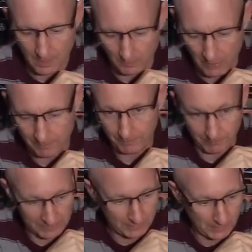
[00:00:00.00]
Probably
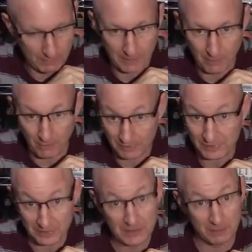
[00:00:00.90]
must be a big boss
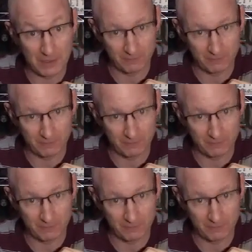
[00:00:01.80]
because he's a big